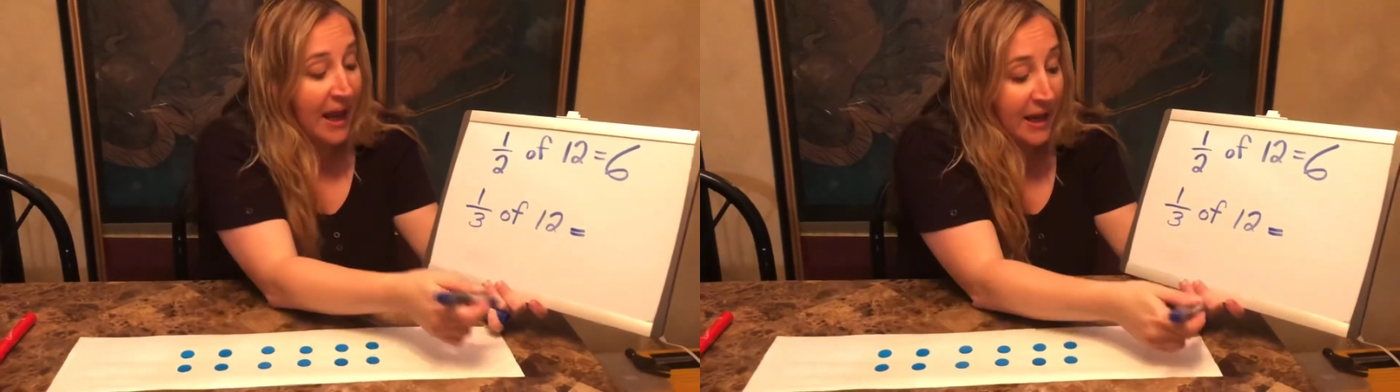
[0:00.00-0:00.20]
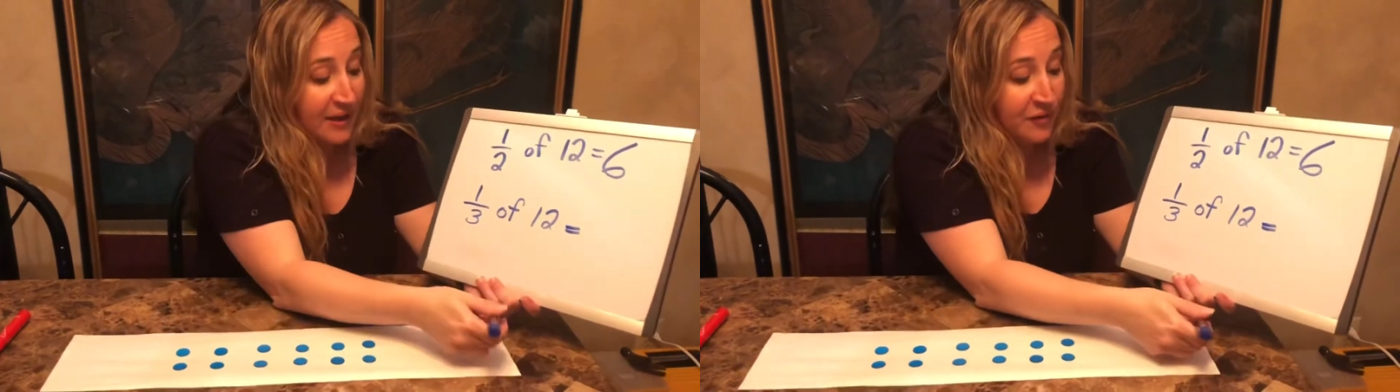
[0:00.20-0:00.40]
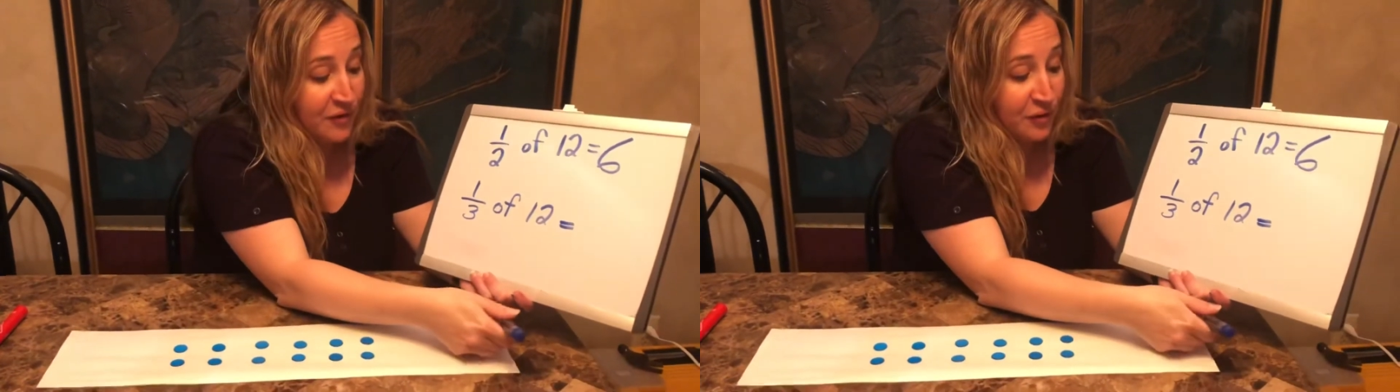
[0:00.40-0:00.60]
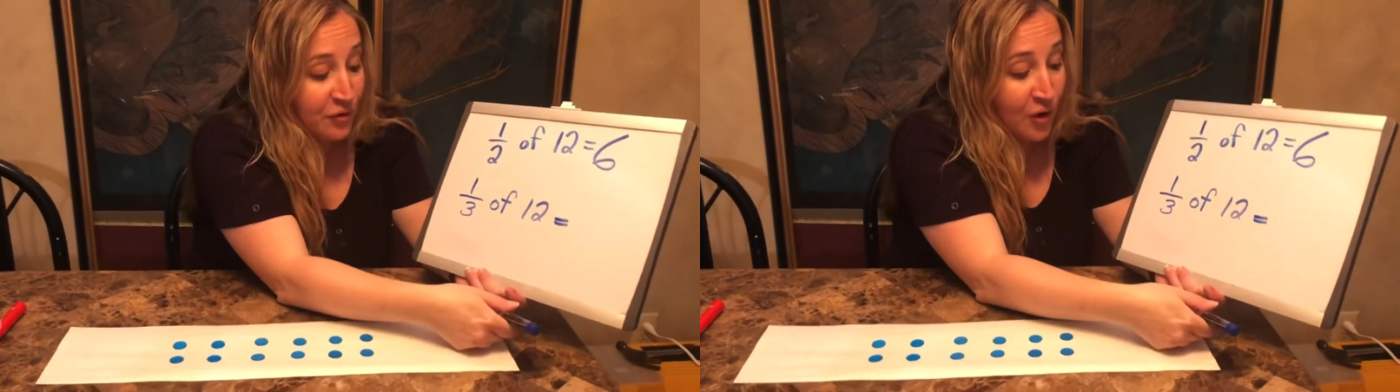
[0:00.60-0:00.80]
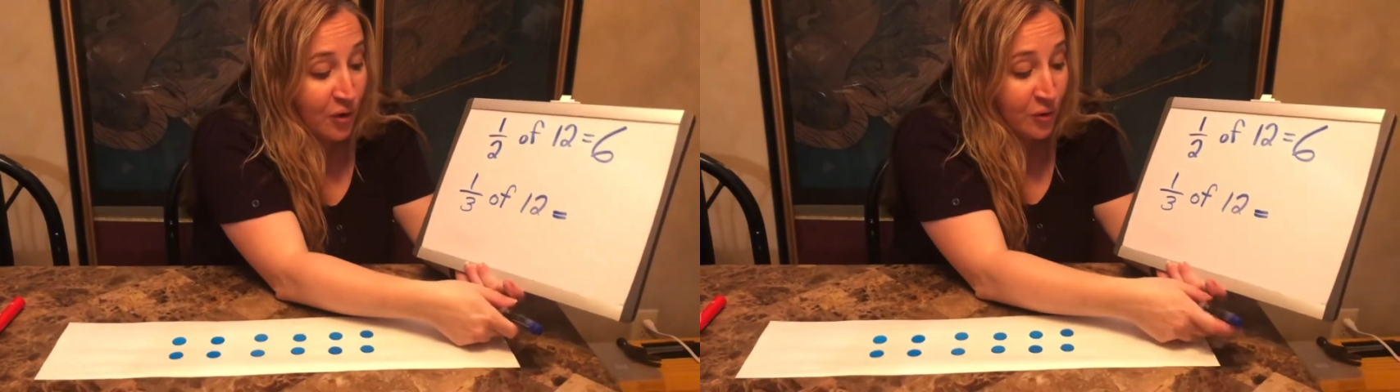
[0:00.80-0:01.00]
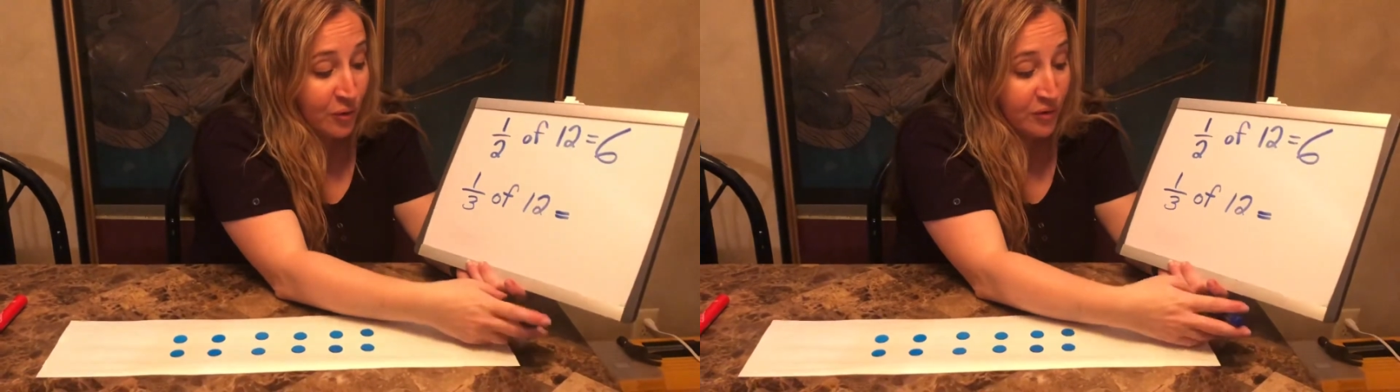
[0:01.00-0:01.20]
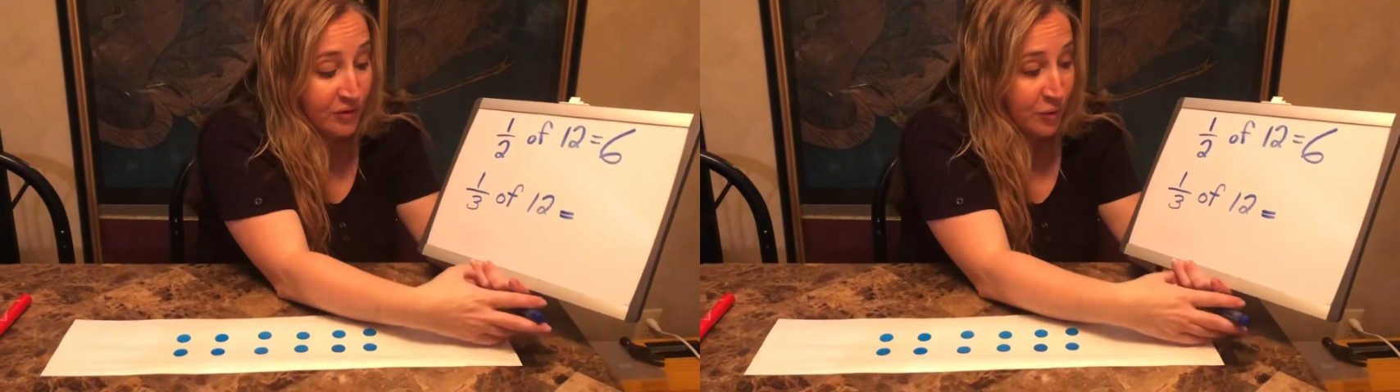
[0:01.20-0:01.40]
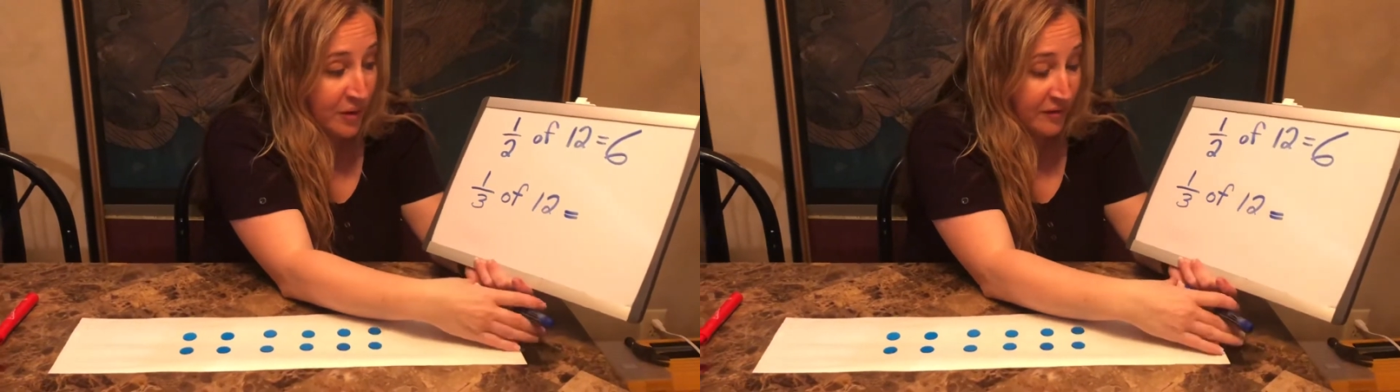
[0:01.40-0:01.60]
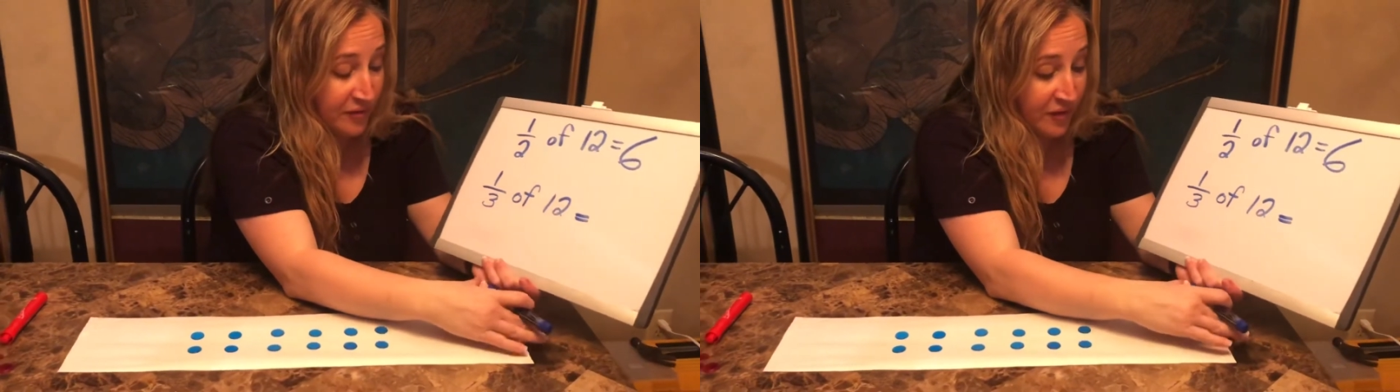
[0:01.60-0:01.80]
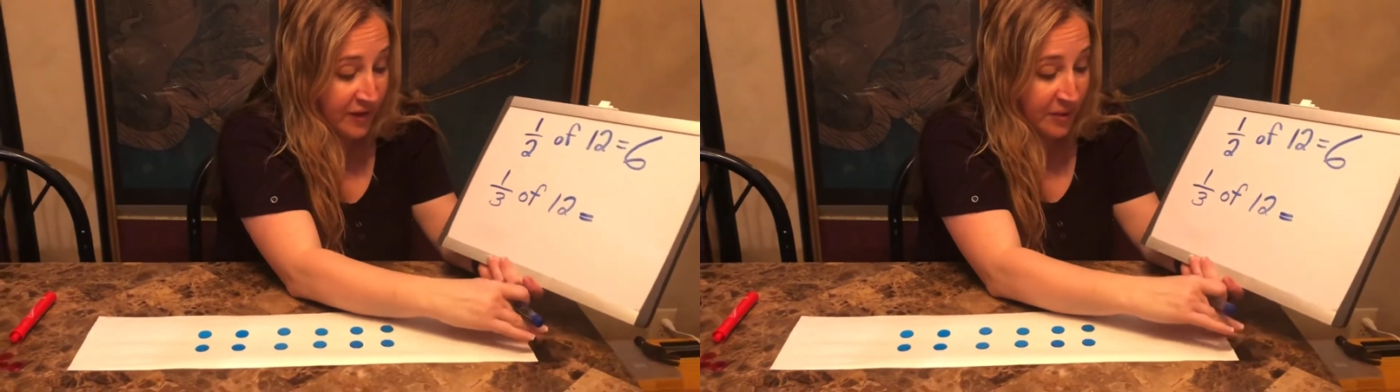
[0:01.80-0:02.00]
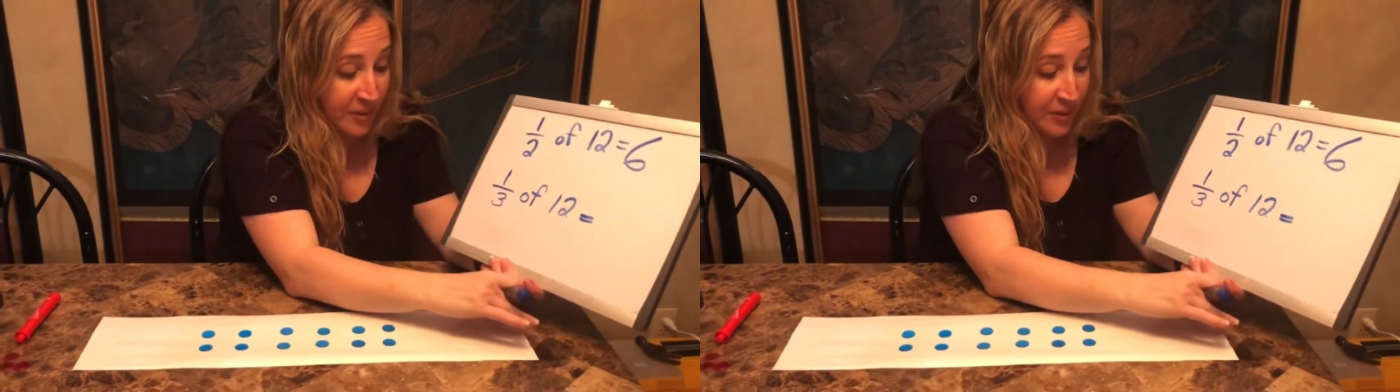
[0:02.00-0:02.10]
And if you know 12 divided